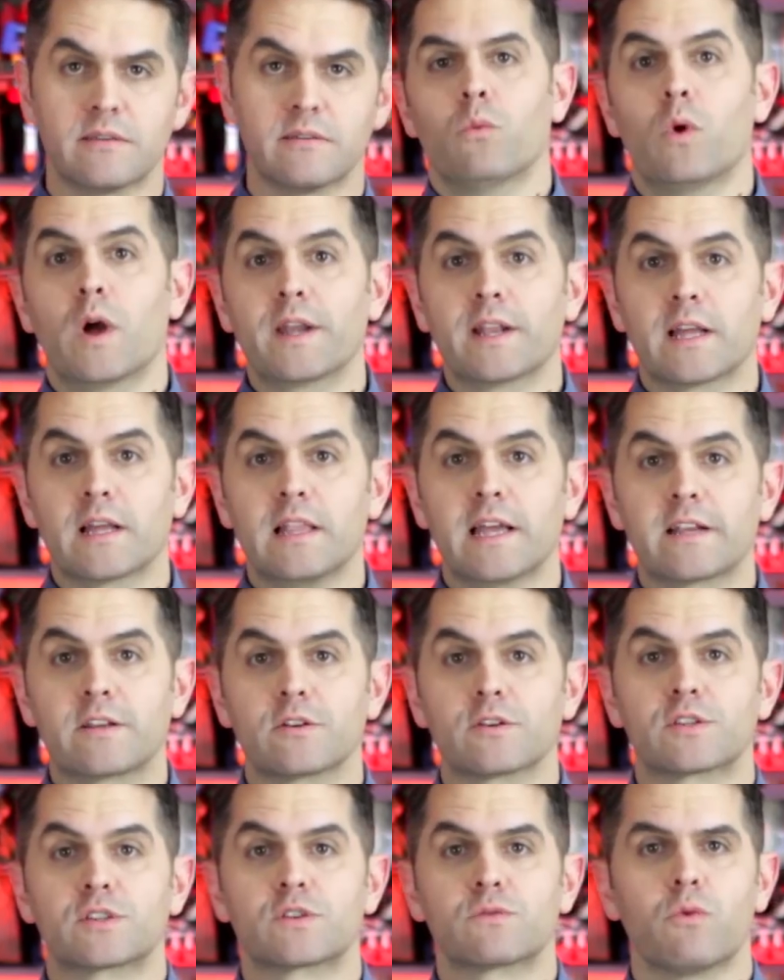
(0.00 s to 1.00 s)
One
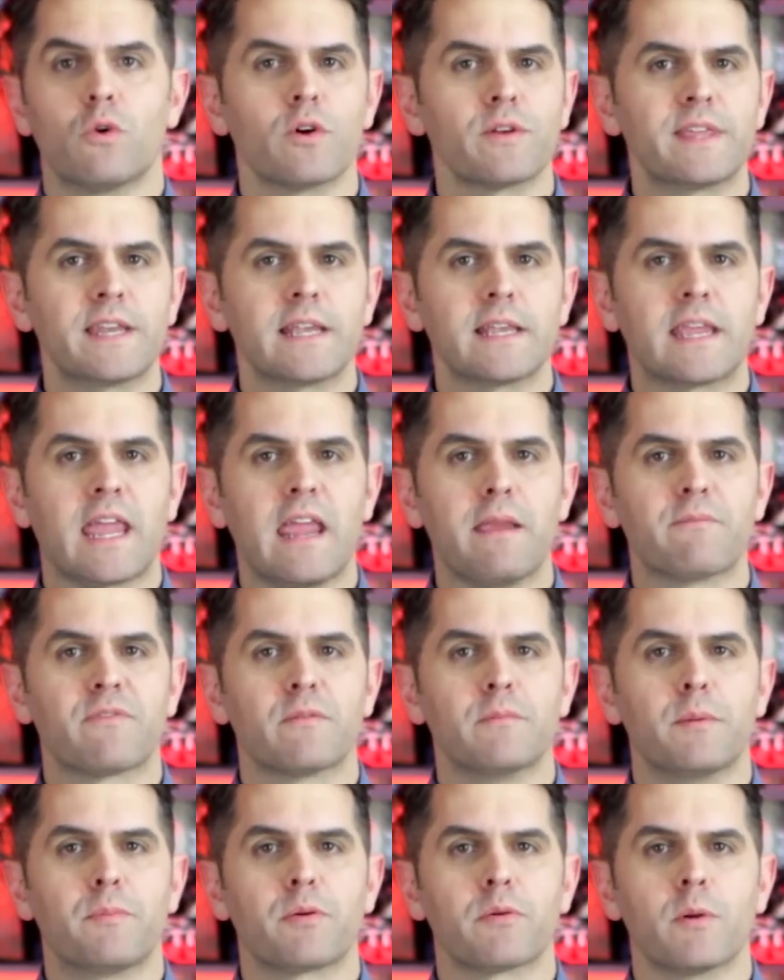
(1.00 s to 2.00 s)
collector swore that it came
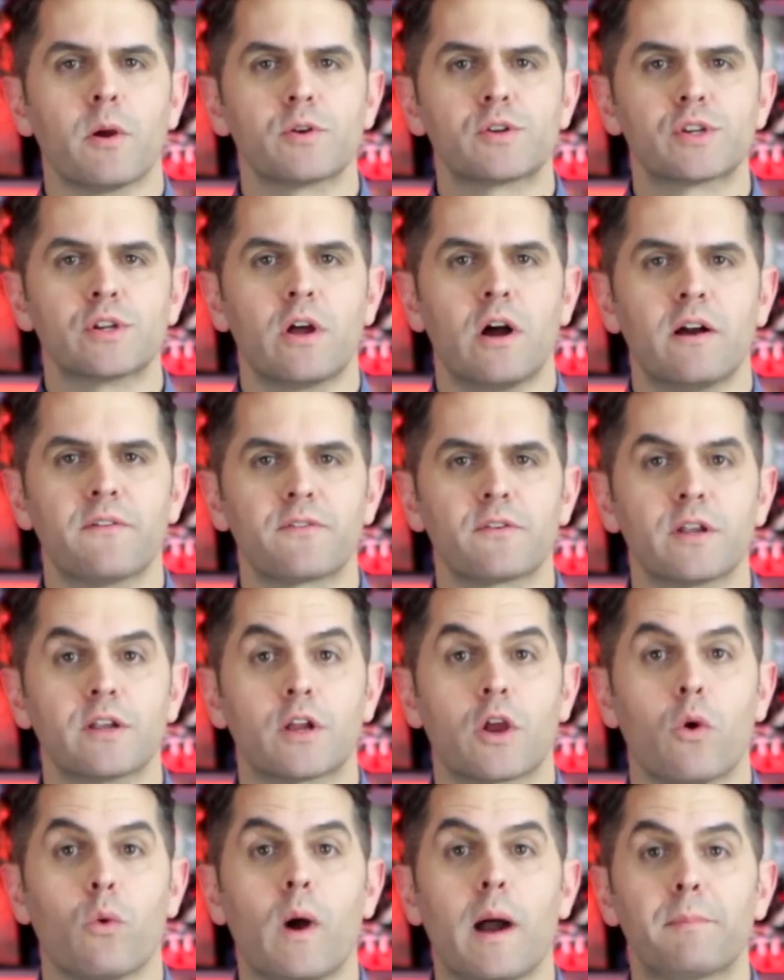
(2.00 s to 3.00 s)
from a promotion offered in
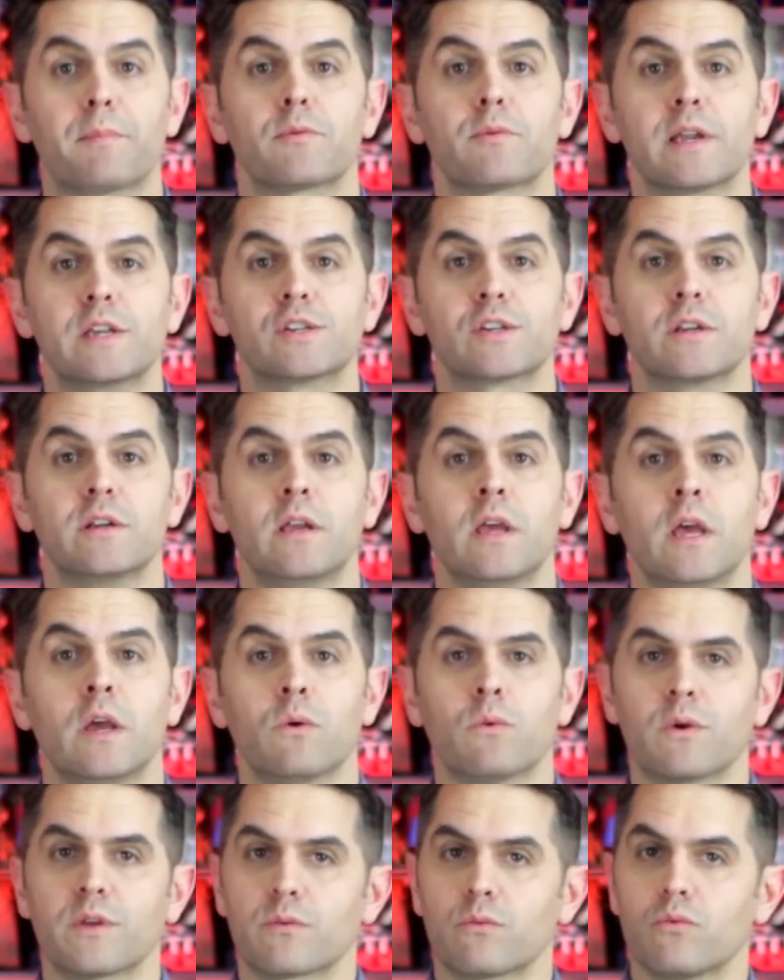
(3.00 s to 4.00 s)
cooperation
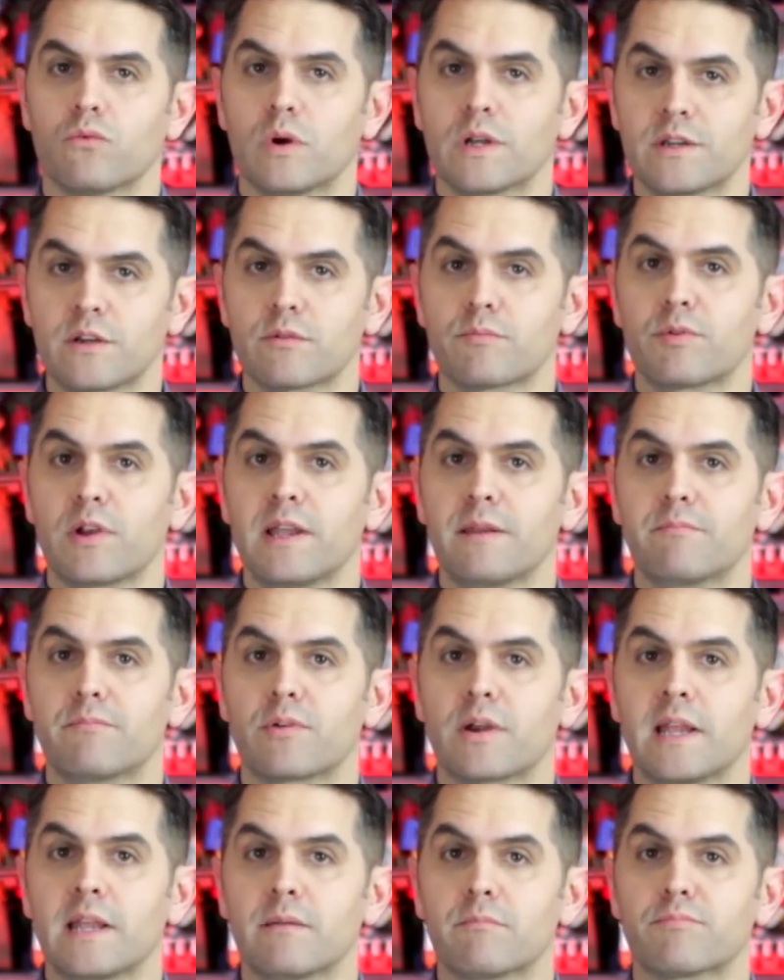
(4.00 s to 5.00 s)
with Wonder Bread
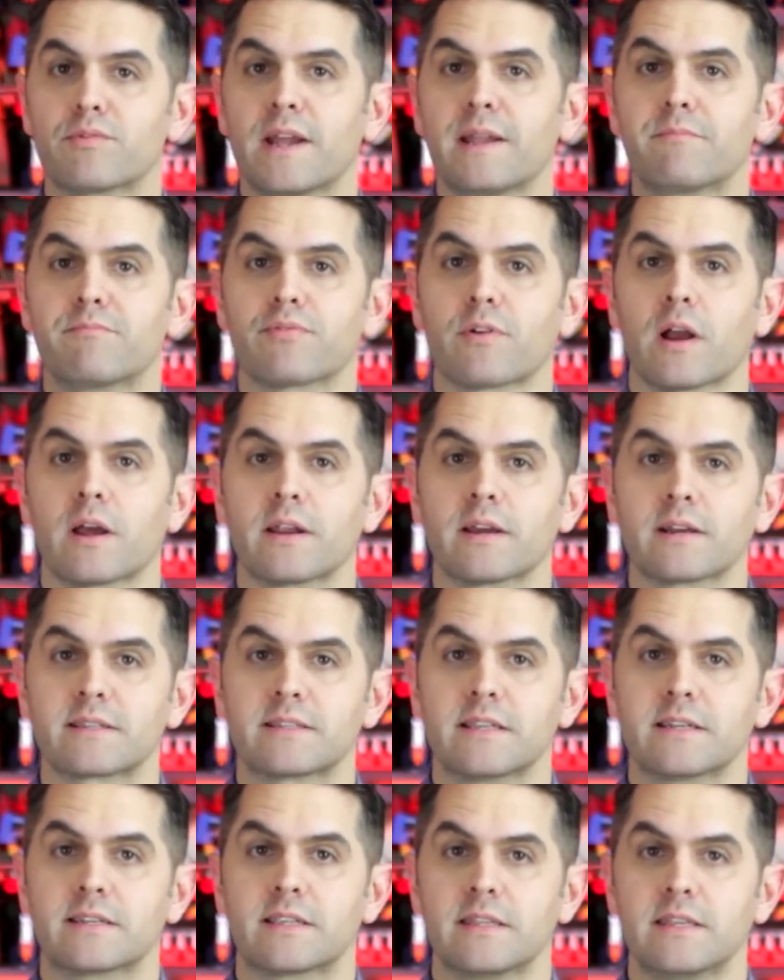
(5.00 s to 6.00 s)
brand bread products,
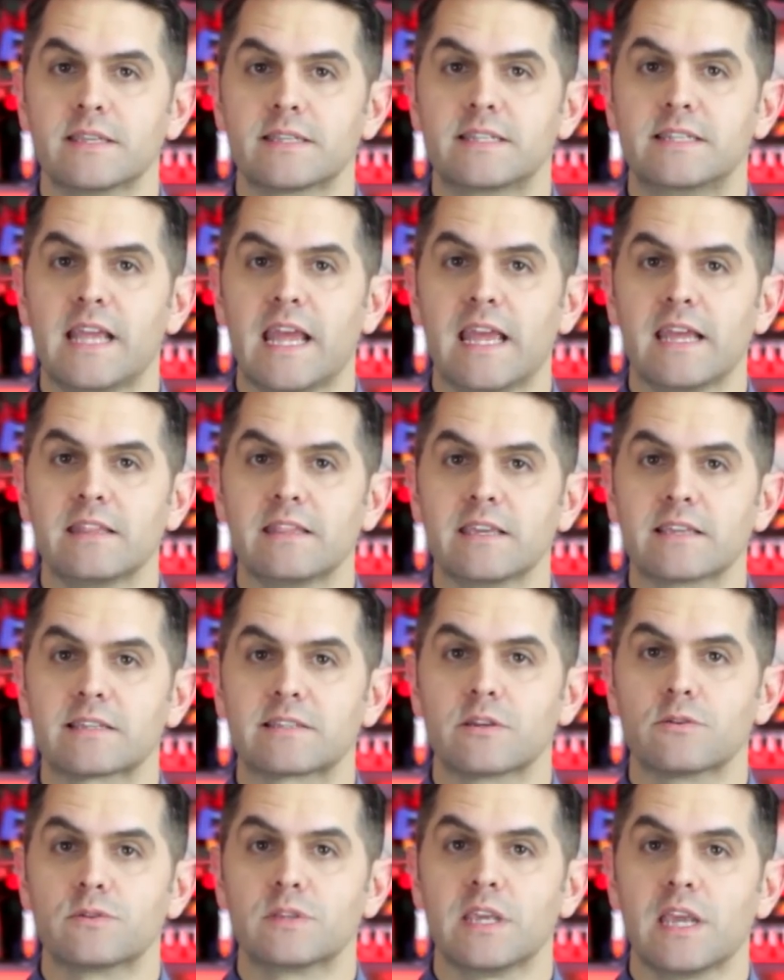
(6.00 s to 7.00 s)
and to this day, the
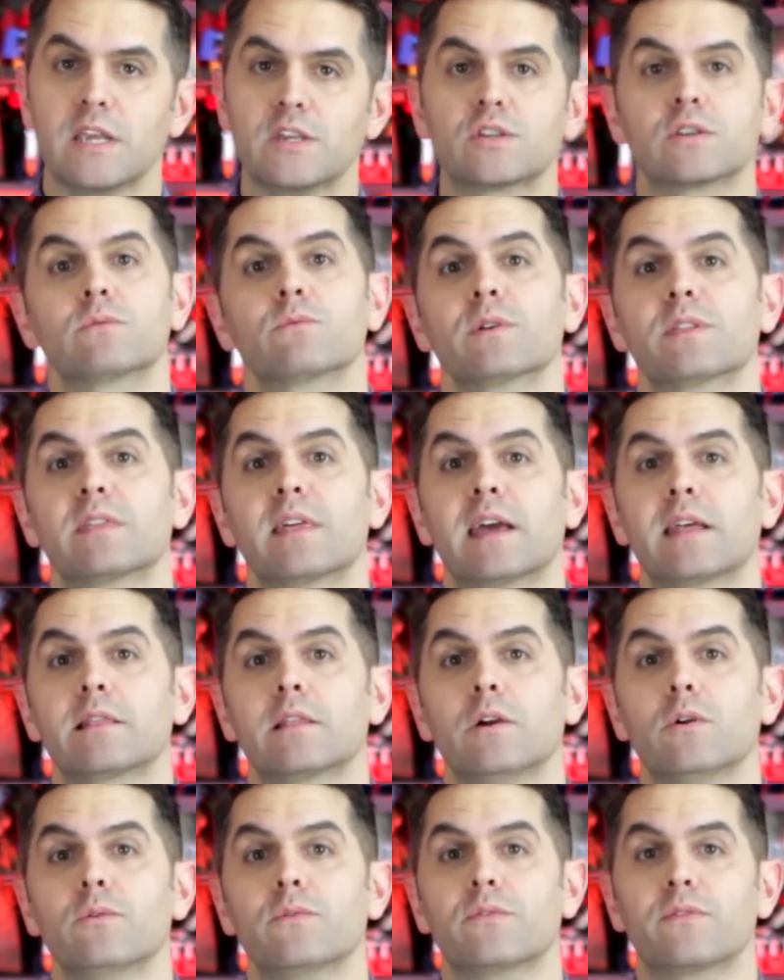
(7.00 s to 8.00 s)
association with that
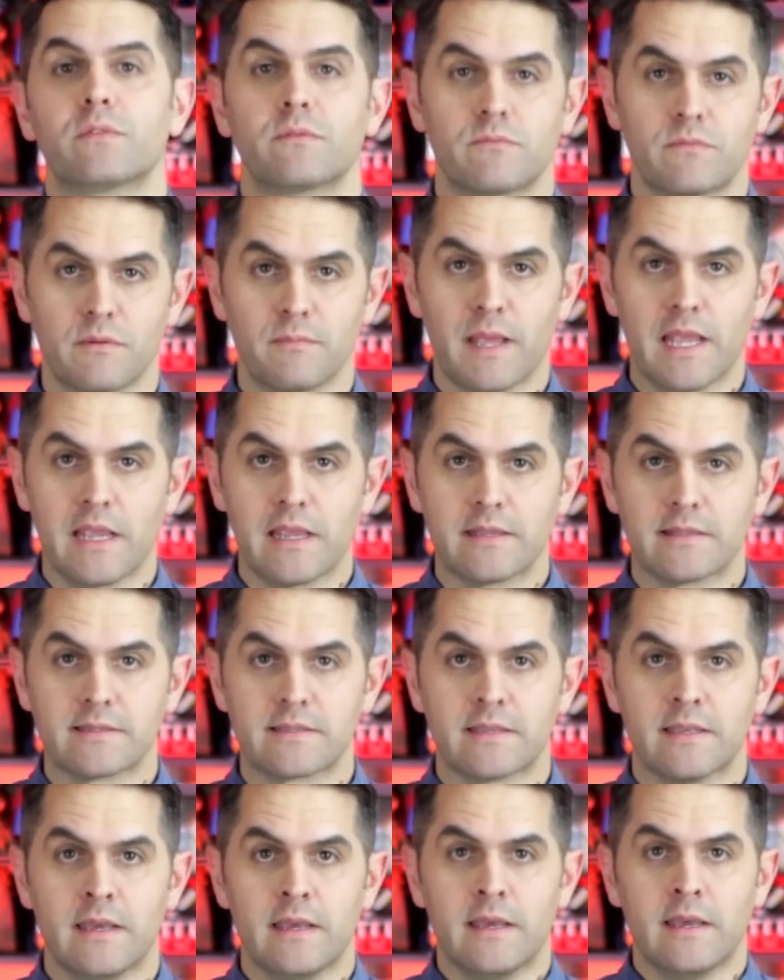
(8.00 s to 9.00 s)
loaf remains.